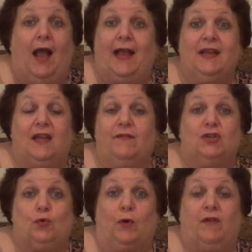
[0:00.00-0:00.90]
I can give
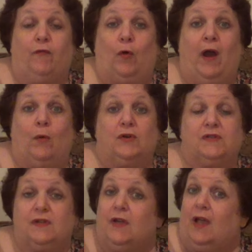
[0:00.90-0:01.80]
it 24
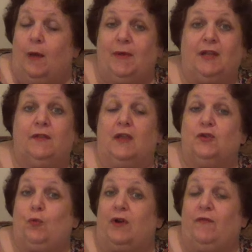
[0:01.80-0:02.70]
hours. I
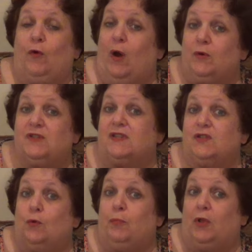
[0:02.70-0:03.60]
mean, 24 hours is
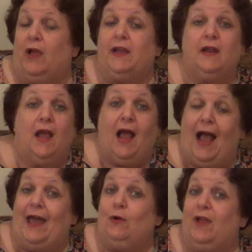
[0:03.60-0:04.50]
still polite.
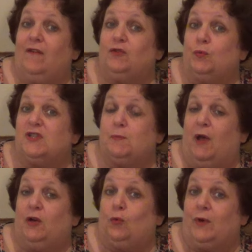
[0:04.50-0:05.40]
I don't have to
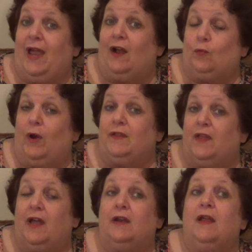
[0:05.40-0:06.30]
respond or react right
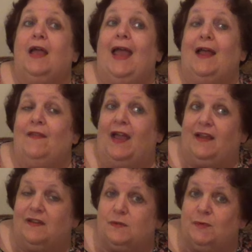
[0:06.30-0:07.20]
then. And
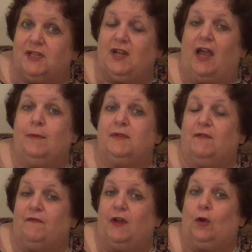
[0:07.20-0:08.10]
that gives me time
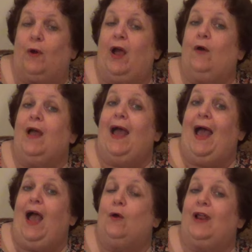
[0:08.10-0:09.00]
to figure out
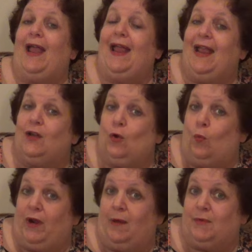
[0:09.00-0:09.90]
how to handle
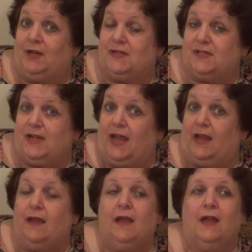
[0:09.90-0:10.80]
what I'm going to
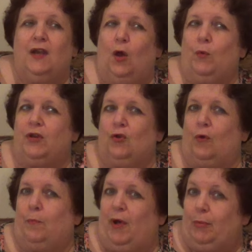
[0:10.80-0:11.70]
say. Now, when
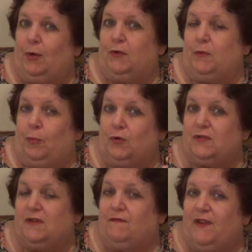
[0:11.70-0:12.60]
you're in public with the
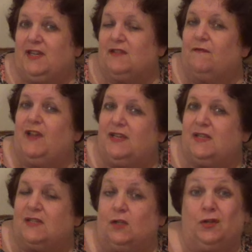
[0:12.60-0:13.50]
person face-to-face,
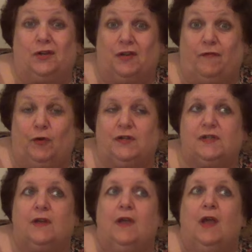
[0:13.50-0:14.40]
it's a little
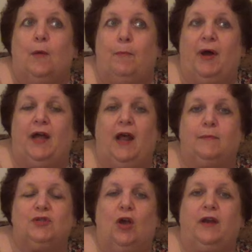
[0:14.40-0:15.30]
different, but
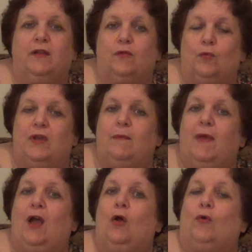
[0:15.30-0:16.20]
I'm talking through
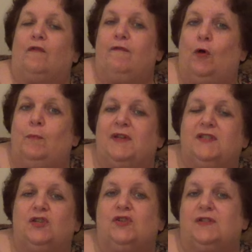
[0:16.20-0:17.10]
email or phone
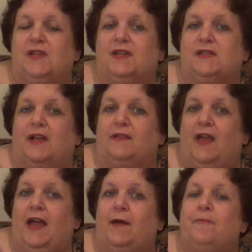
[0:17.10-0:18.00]
messages, things like
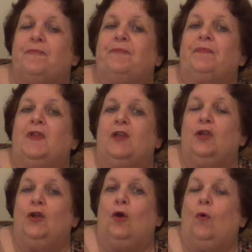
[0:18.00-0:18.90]
that,
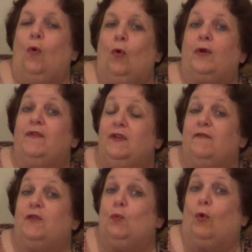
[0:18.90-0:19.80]
you know, or even
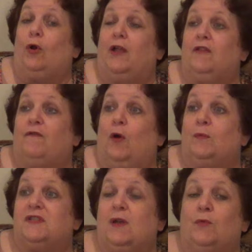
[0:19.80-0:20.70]
if you were on the phone
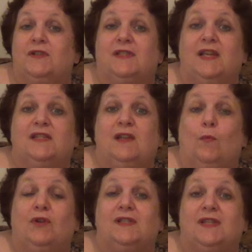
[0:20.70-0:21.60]
with someone, say
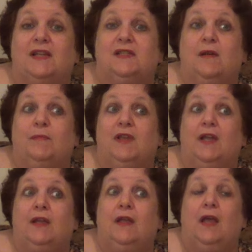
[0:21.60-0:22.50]
someone says
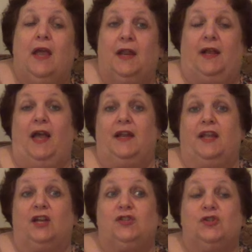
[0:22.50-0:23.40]
something and it kind of
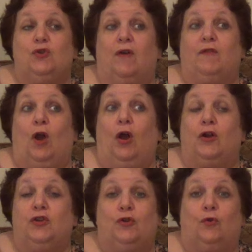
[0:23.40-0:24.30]
catches you off
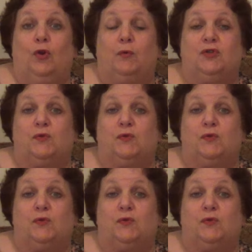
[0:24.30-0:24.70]
guard, you don't know what to